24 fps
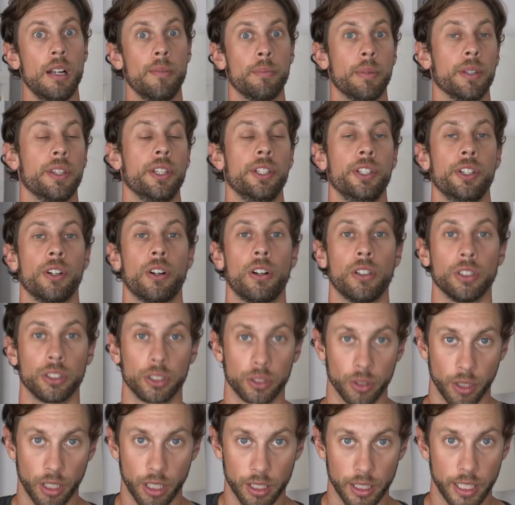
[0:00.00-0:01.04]
but then you're
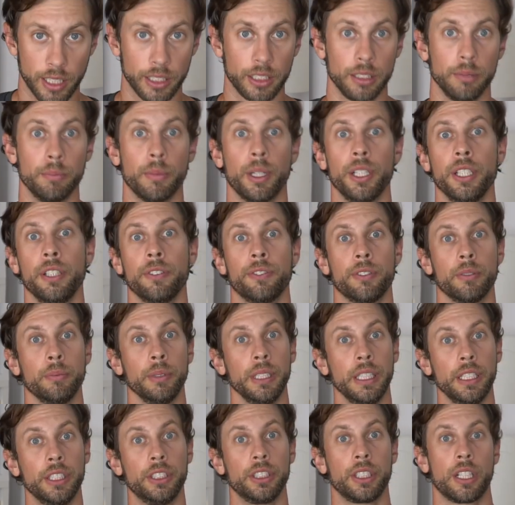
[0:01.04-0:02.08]
also collecting money from
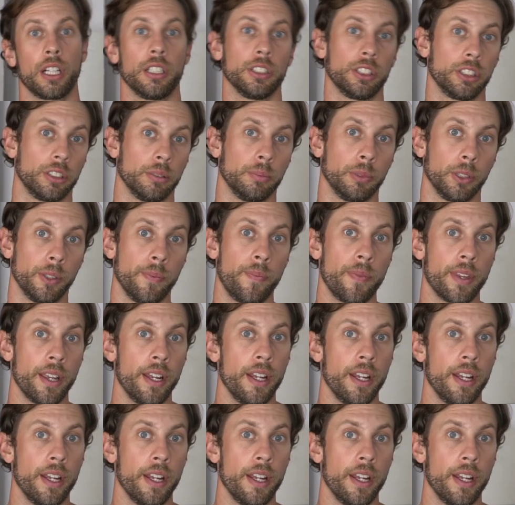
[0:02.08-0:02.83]
each customer.